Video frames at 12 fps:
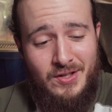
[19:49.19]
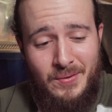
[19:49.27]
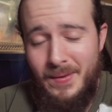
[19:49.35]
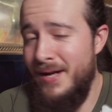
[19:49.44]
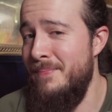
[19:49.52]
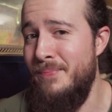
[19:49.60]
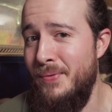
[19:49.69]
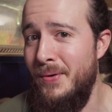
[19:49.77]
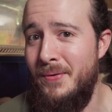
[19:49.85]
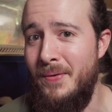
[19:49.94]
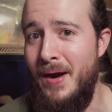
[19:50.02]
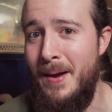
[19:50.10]
great brew
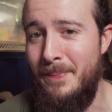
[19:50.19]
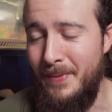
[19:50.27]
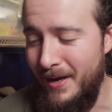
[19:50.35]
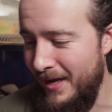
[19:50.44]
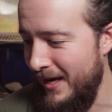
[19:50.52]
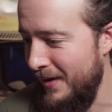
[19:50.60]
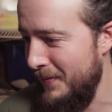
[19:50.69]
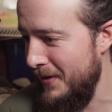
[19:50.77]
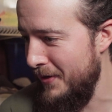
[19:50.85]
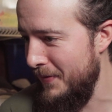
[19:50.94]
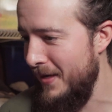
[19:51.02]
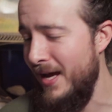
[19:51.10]
crap, and
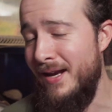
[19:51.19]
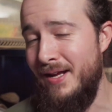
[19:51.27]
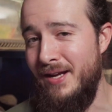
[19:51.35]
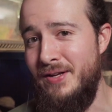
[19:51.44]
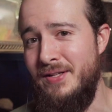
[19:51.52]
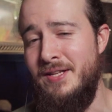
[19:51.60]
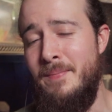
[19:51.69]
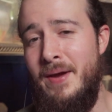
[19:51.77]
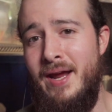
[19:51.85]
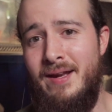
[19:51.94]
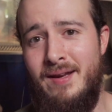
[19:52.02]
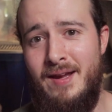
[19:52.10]
we had a good
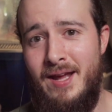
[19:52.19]
debate,